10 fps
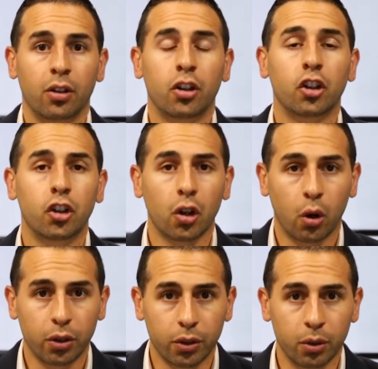to show
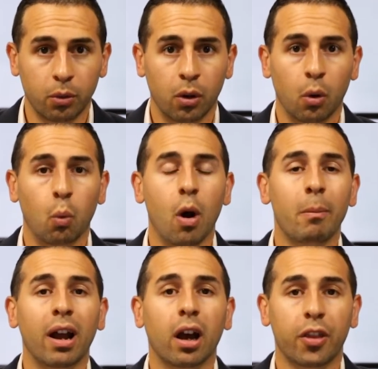you what
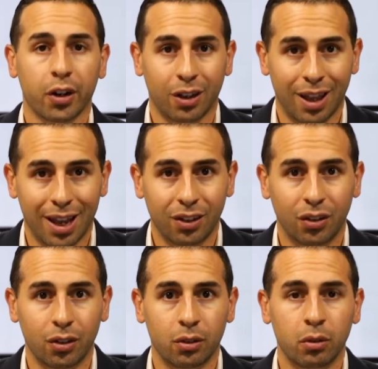my other clients
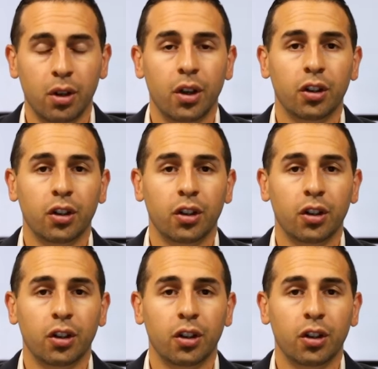do